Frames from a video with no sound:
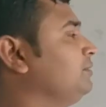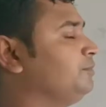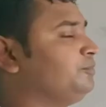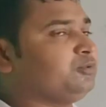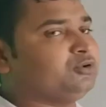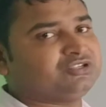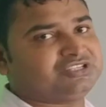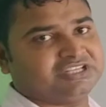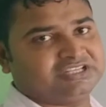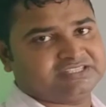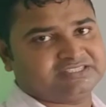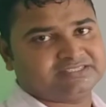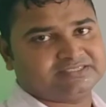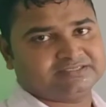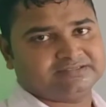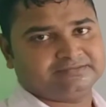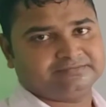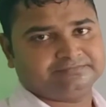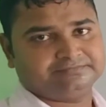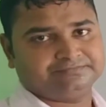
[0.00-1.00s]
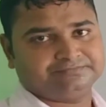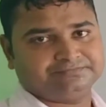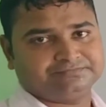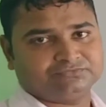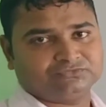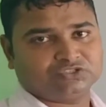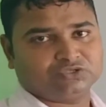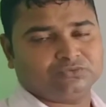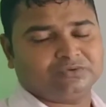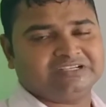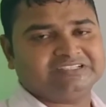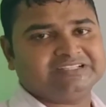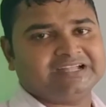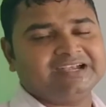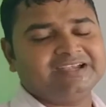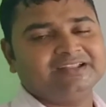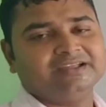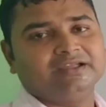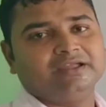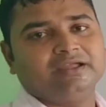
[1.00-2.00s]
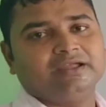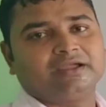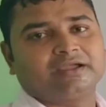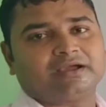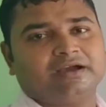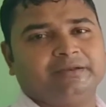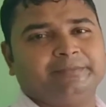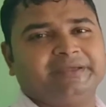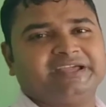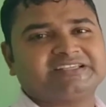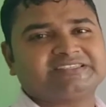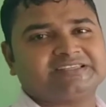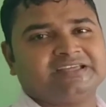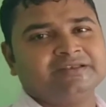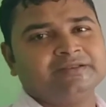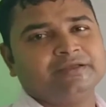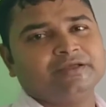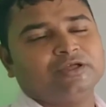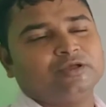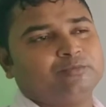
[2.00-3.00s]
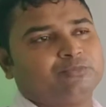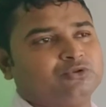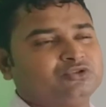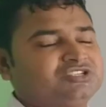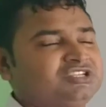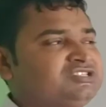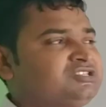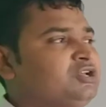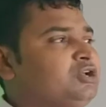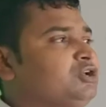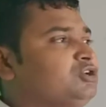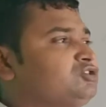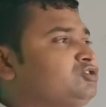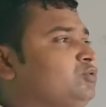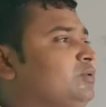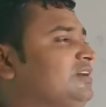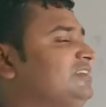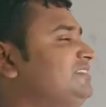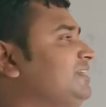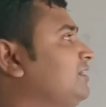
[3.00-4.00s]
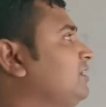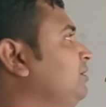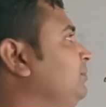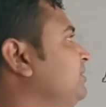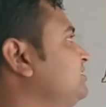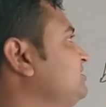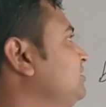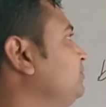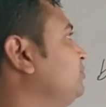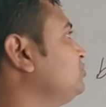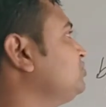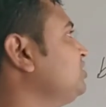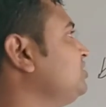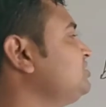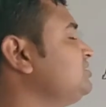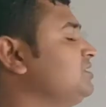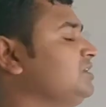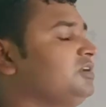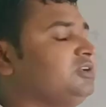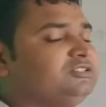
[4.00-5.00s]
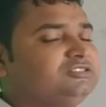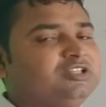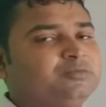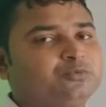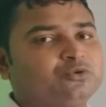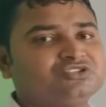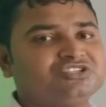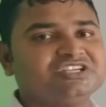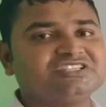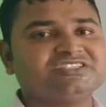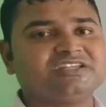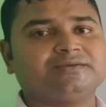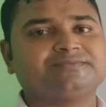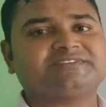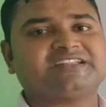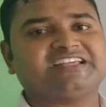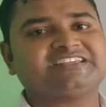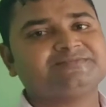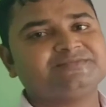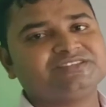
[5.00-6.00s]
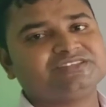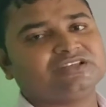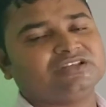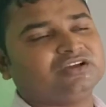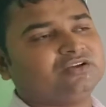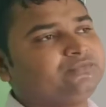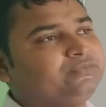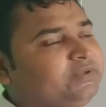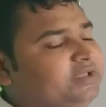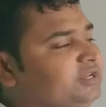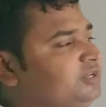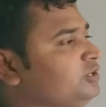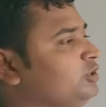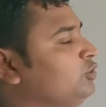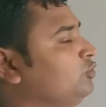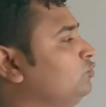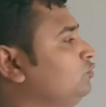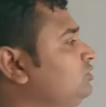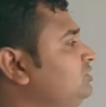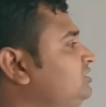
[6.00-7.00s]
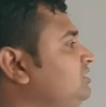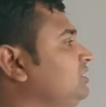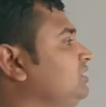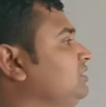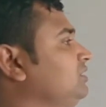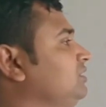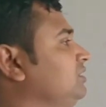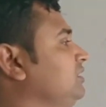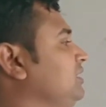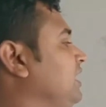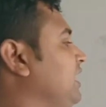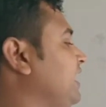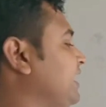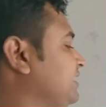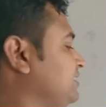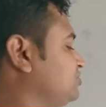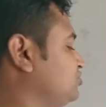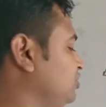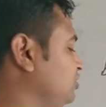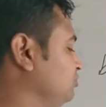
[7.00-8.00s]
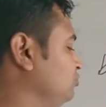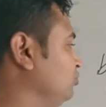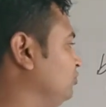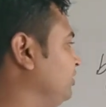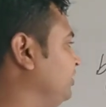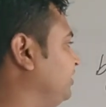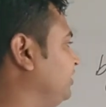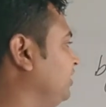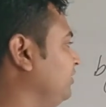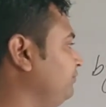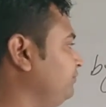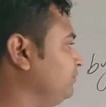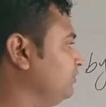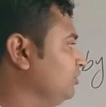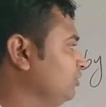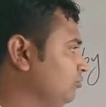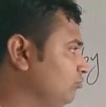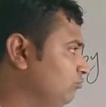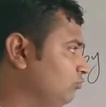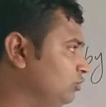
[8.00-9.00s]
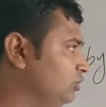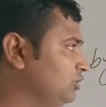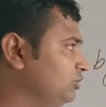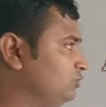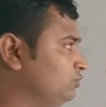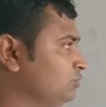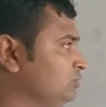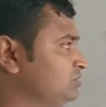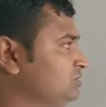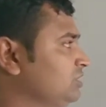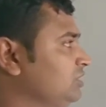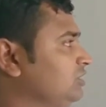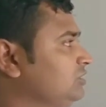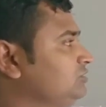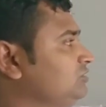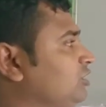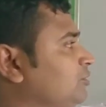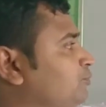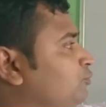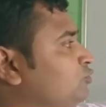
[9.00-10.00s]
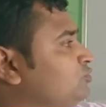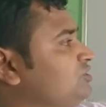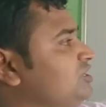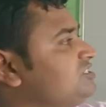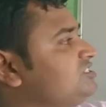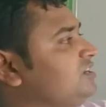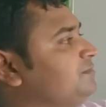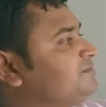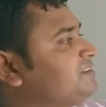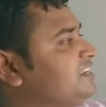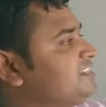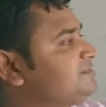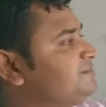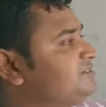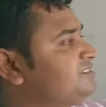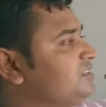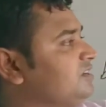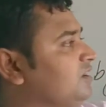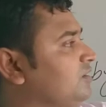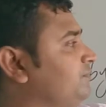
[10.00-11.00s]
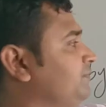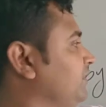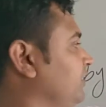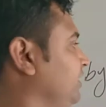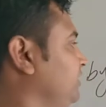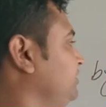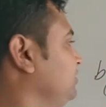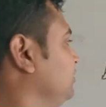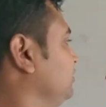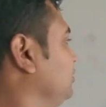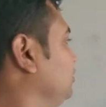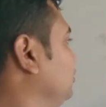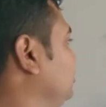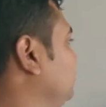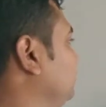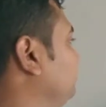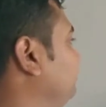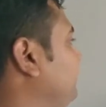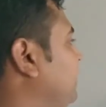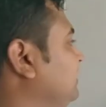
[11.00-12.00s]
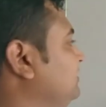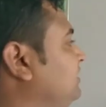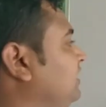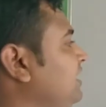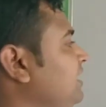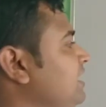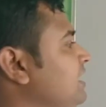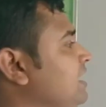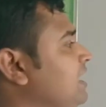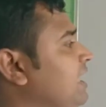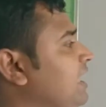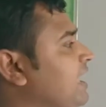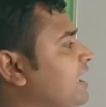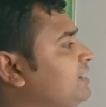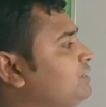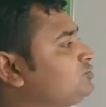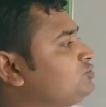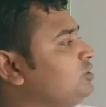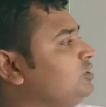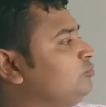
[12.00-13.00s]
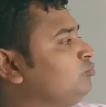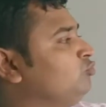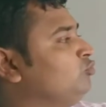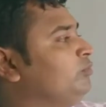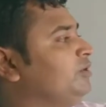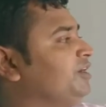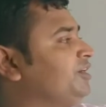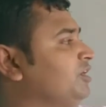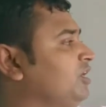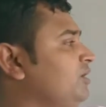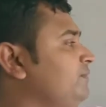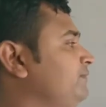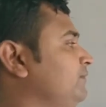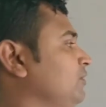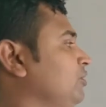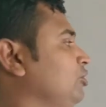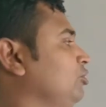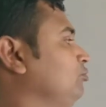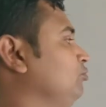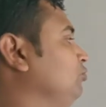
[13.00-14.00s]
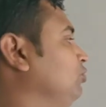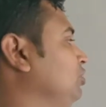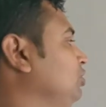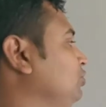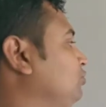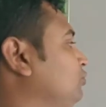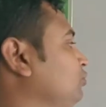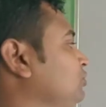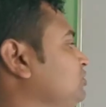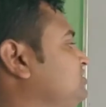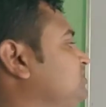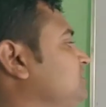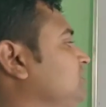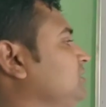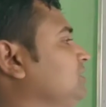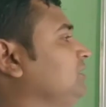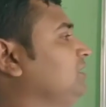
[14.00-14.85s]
process. What is that? Convection process. So what is the convection process? The process of transmission of heat with actual movement of molecules. The process of transmission of heat by the actual movement of molecules